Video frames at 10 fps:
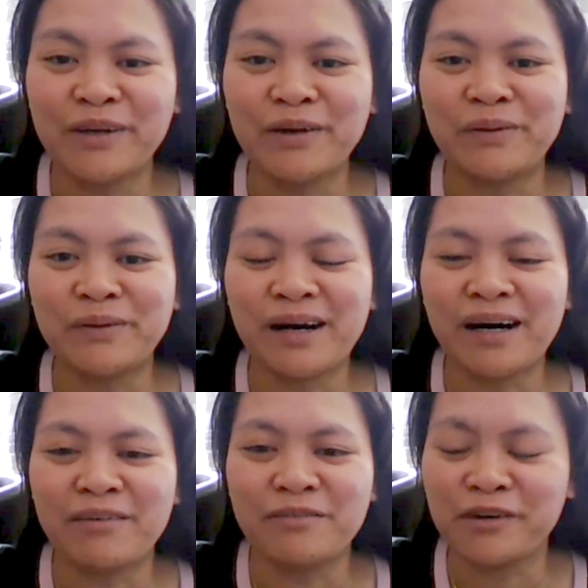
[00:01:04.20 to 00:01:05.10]
know,
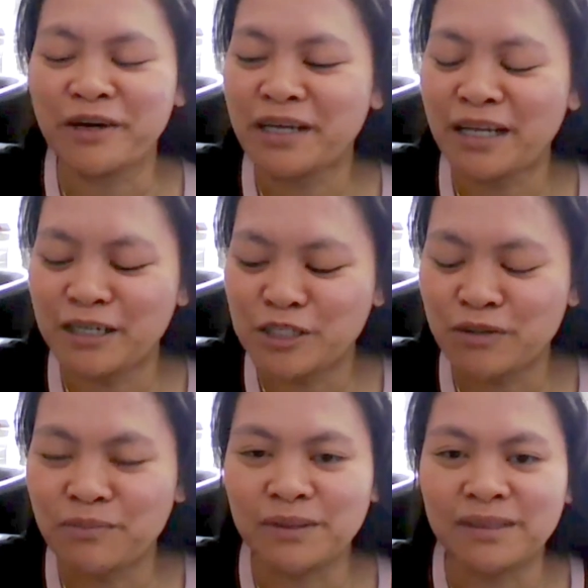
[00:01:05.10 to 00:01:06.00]
uh, very
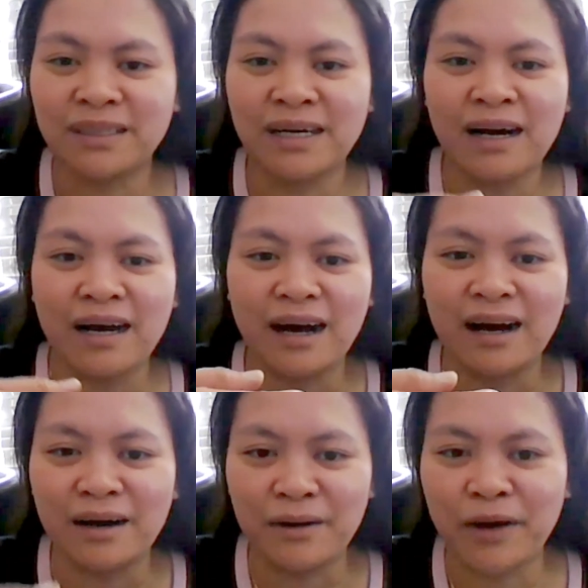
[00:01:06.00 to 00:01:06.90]
knowledgeable
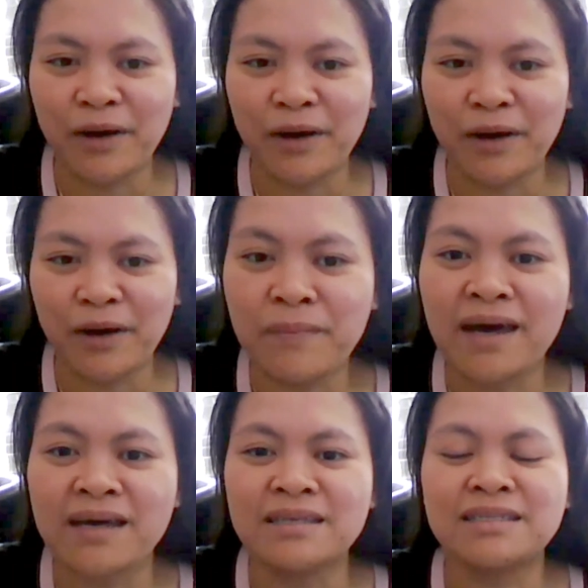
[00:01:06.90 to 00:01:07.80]
uh,
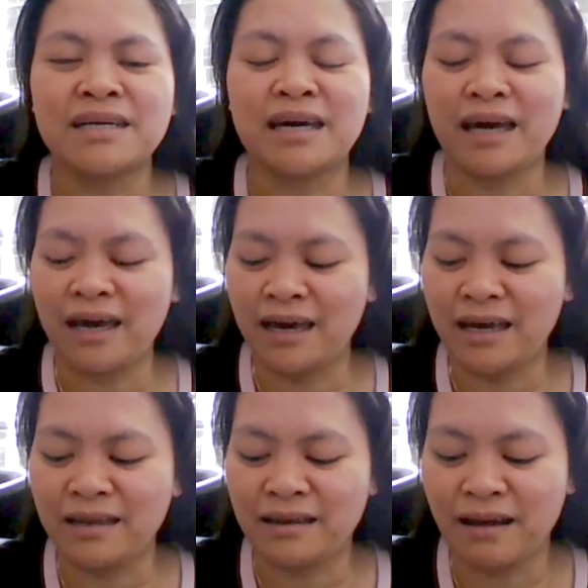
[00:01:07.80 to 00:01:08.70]
equipment
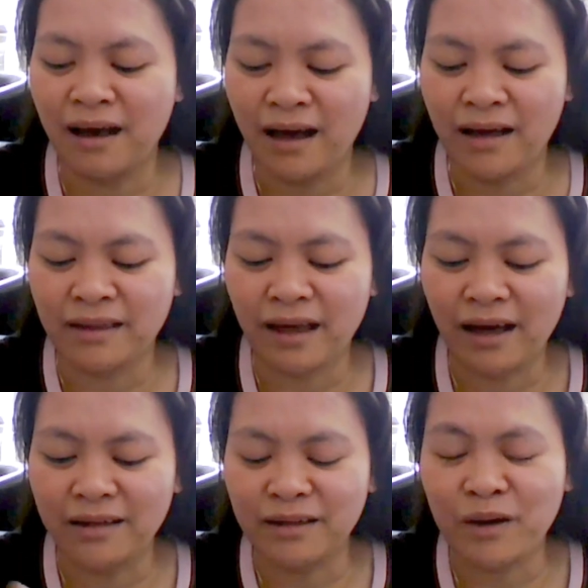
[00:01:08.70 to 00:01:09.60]
and
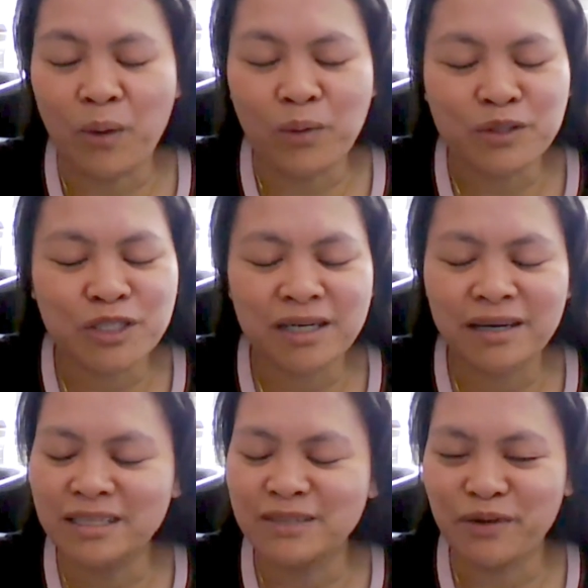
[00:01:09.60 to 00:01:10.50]
the coach
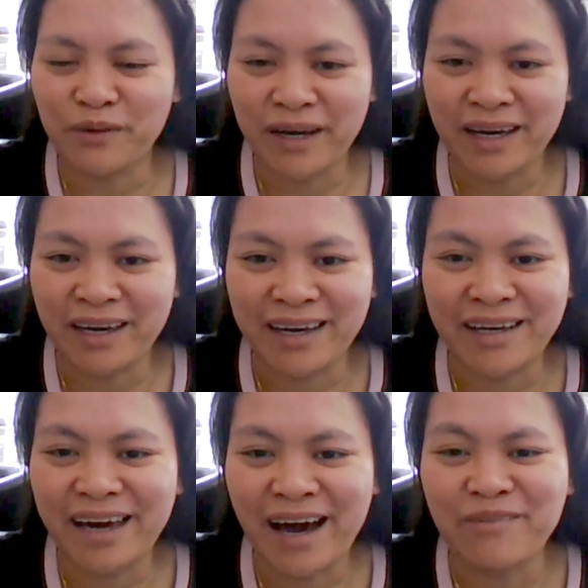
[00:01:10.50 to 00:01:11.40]
is very
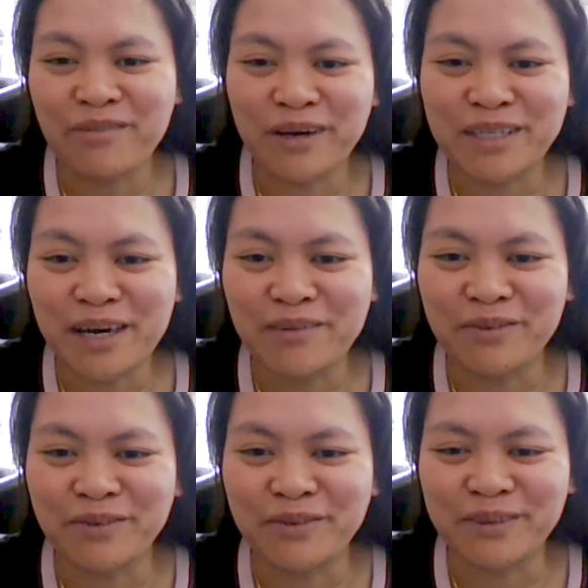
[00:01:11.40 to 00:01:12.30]
yeah i'm very thankful
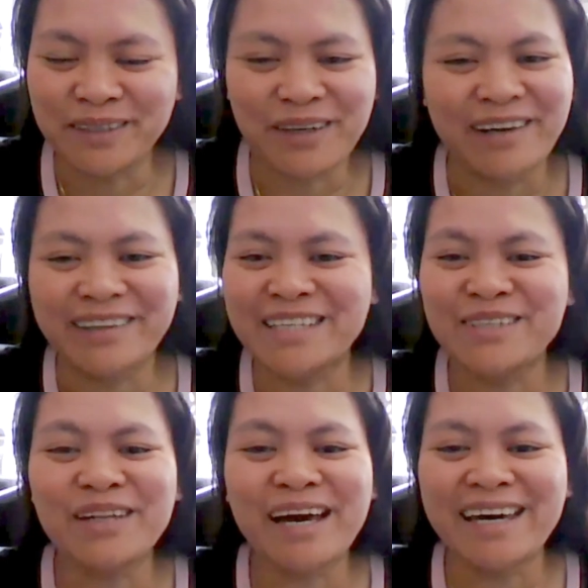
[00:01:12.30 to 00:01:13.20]
helpful. That's
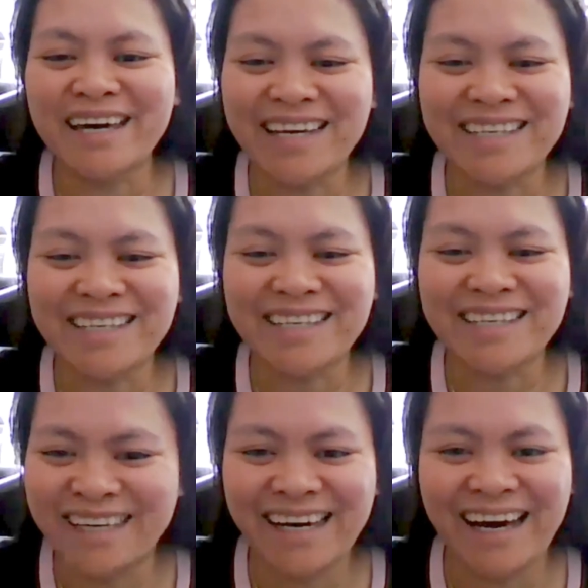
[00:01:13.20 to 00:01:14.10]
all I, I see.
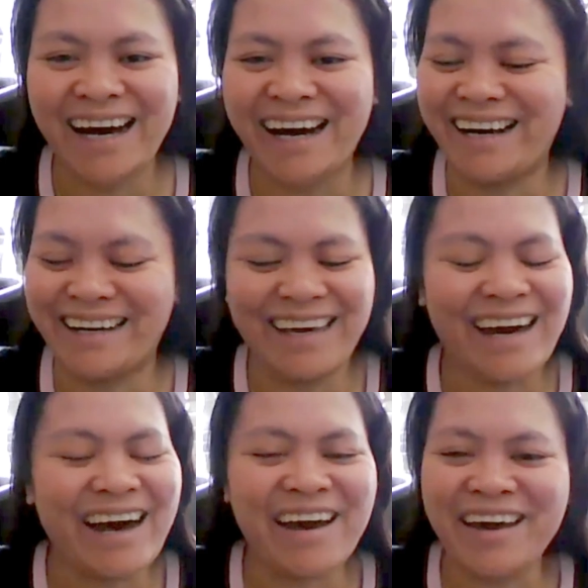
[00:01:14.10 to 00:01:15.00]
Uh,
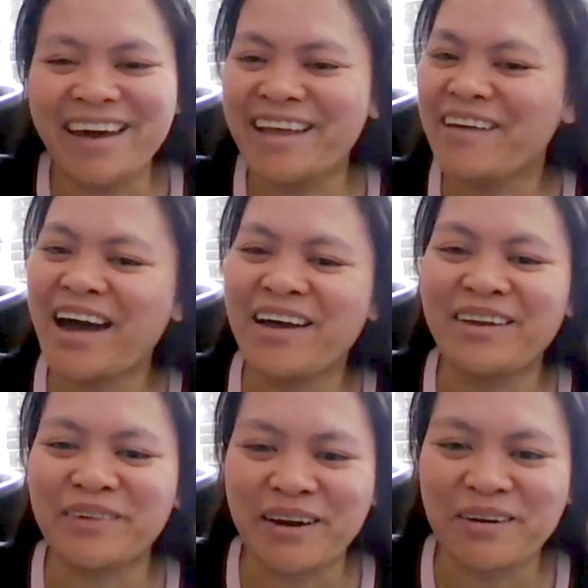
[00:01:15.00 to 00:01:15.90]
yeah, and I highly
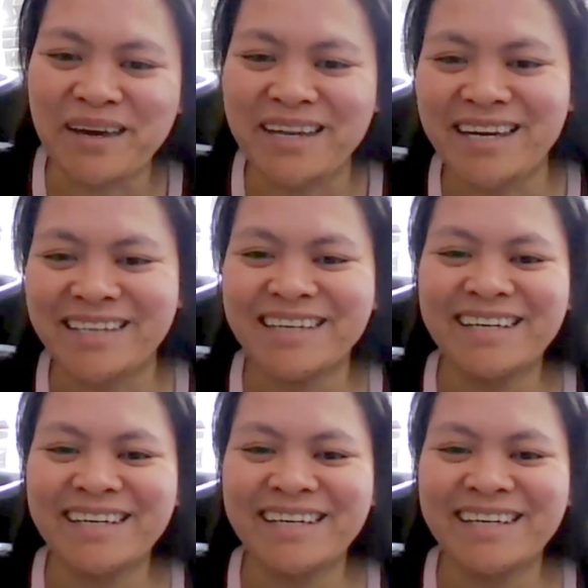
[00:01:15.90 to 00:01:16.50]
recommend it